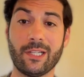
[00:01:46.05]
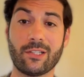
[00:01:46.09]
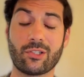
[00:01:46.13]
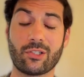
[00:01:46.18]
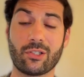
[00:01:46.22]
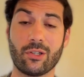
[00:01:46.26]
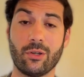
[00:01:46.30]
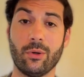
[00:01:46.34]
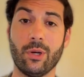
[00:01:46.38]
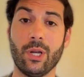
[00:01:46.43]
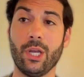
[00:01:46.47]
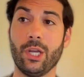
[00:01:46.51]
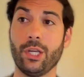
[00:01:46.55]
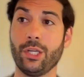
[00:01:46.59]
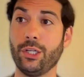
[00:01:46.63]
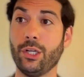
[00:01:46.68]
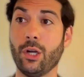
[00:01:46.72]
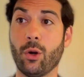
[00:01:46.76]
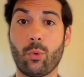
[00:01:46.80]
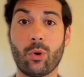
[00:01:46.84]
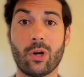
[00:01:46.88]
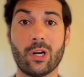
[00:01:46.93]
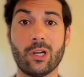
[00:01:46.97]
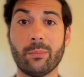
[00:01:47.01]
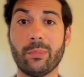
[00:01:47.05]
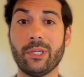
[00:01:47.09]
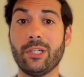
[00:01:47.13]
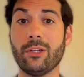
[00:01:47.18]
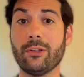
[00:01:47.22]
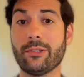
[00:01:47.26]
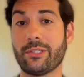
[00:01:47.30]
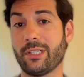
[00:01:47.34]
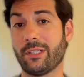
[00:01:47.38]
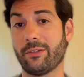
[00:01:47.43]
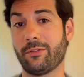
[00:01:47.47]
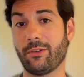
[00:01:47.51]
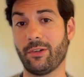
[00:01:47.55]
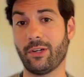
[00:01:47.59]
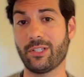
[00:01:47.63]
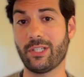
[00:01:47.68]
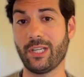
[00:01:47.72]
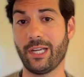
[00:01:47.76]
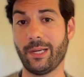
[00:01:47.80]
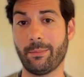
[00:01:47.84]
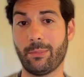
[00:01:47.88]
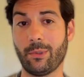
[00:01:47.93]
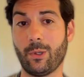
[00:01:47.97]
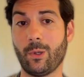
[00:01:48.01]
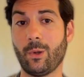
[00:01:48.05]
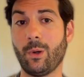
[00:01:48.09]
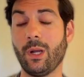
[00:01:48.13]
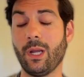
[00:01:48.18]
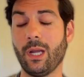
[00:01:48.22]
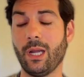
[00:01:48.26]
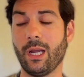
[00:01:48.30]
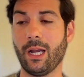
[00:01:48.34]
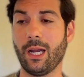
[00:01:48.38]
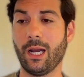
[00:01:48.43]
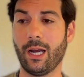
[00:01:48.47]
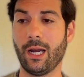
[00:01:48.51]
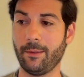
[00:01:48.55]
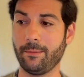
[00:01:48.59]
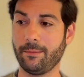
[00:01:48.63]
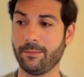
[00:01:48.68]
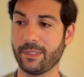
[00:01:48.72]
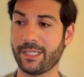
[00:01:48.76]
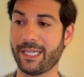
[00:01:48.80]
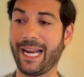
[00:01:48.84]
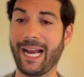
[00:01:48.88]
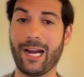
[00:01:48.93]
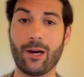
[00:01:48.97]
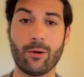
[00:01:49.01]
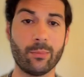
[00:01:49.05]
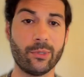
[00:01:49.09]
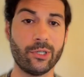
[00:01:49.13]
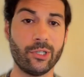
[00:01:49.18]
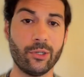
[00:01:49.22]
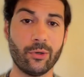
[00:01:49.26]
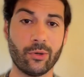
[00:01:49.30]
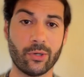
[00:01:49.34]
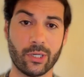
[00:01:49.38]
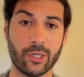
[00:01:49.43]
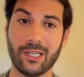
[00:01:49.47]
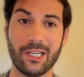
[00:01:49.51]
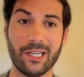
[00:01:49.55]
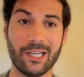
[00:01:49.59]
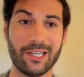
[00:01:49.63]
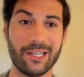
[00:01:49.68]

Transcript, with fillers: So you don't want to be using, for example, um, cow manure,